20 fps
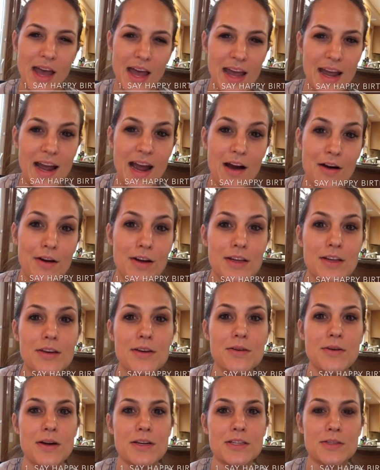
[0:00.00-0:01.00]
hey, how are
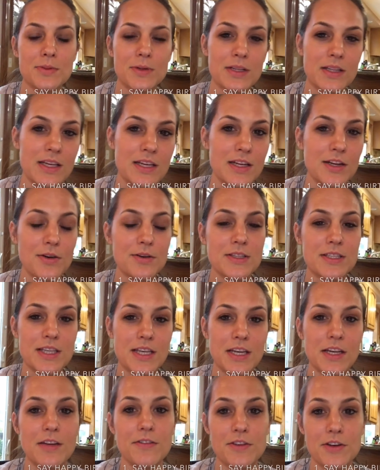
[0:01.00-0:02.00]
you? I just want to let you know I was
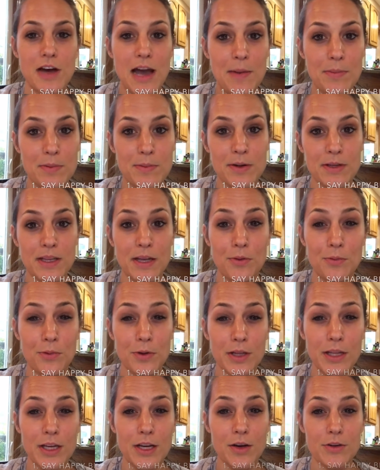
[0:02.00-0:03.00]
thinking of you, happy birthday,
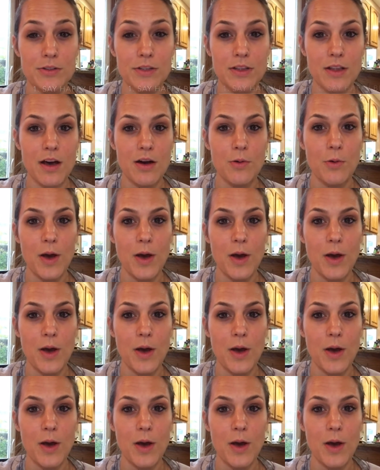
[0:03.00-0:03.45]
really goes a long